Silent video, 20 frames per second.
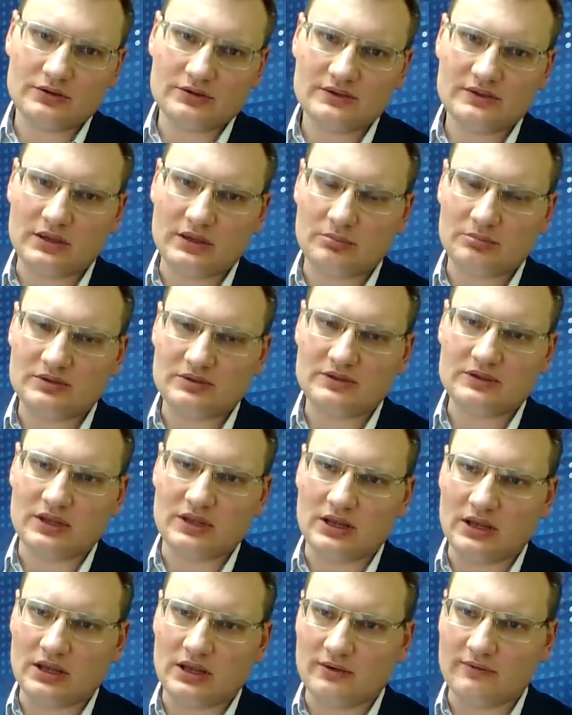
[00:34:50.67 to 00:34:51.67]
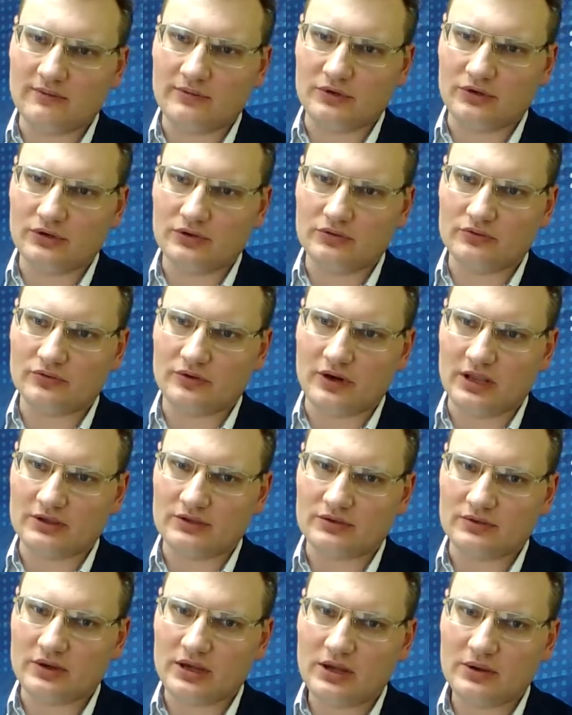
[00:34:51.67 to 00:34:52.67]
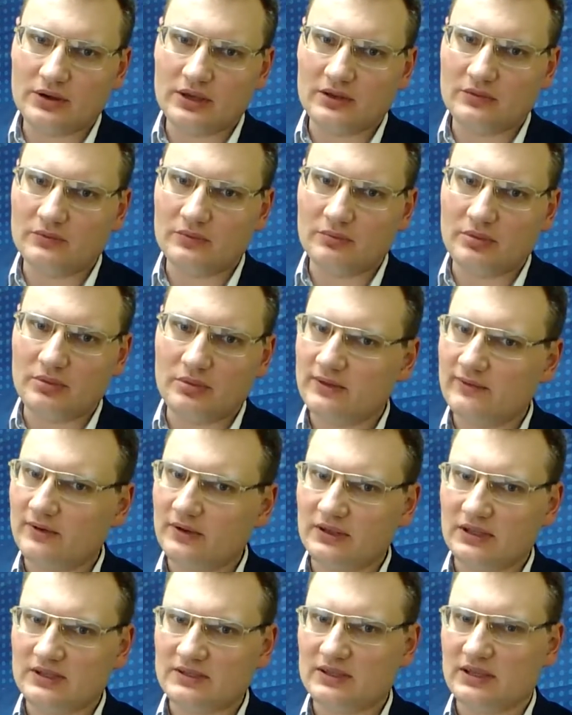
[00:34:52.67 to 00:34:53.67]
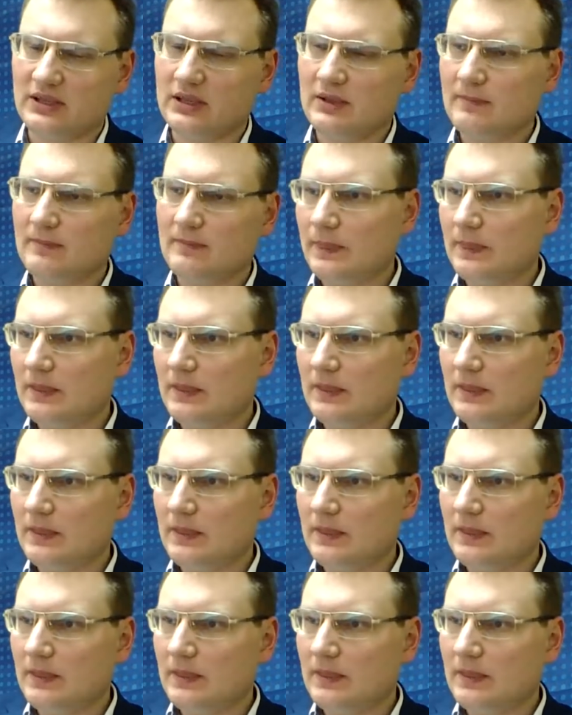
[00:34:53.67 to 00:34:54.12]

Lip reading: concepts for Ukraine? So how can we benefit as a